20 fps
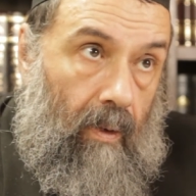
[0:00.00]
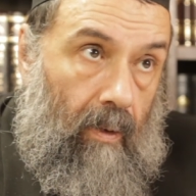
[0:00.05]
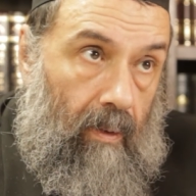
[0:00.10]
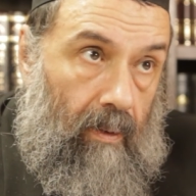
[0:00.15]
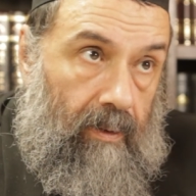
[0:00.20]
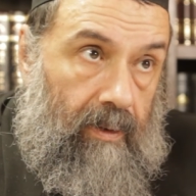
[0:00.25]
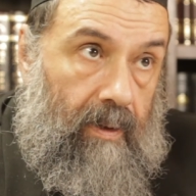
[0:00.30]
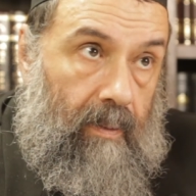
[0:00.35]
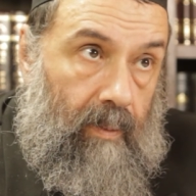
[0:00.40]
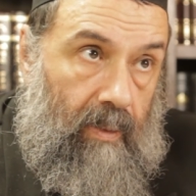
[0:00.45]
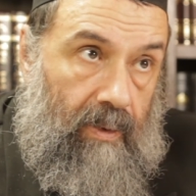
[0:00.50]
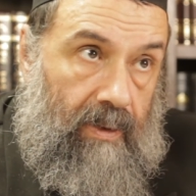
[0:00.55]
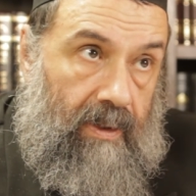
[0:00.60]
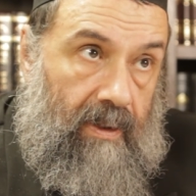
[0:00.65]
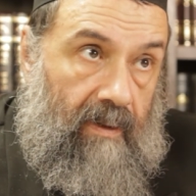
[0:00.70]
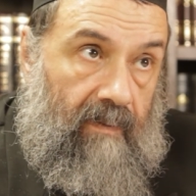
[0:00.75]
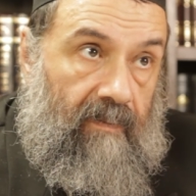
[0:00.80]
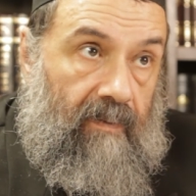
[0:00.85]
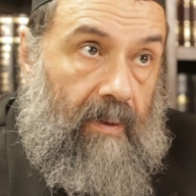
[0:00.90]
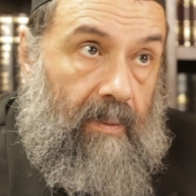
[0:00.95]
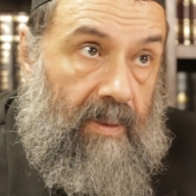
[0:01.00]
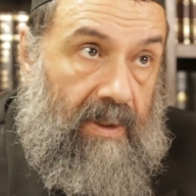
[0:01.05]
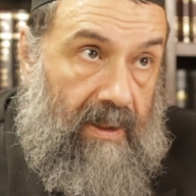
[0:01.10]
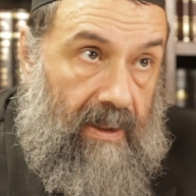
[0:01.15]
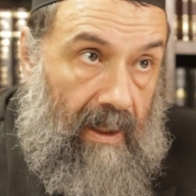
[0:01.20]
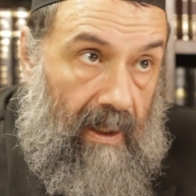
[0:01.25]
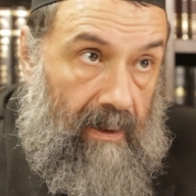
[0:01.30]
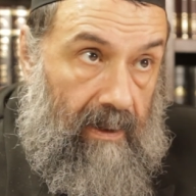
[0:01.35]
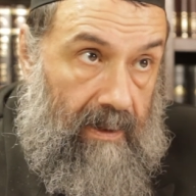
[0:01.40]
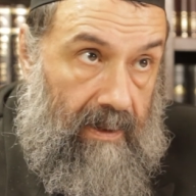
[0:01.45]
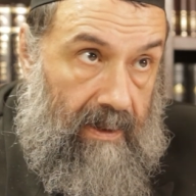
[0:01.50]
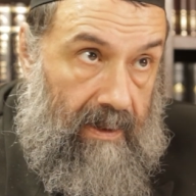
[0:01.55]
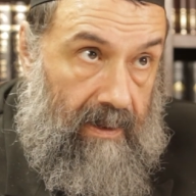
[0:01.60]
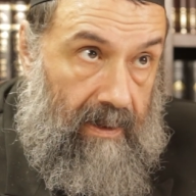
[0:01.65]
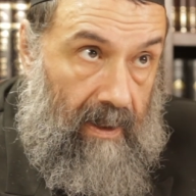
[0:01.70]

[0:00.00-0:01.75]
old Musar from Stalin's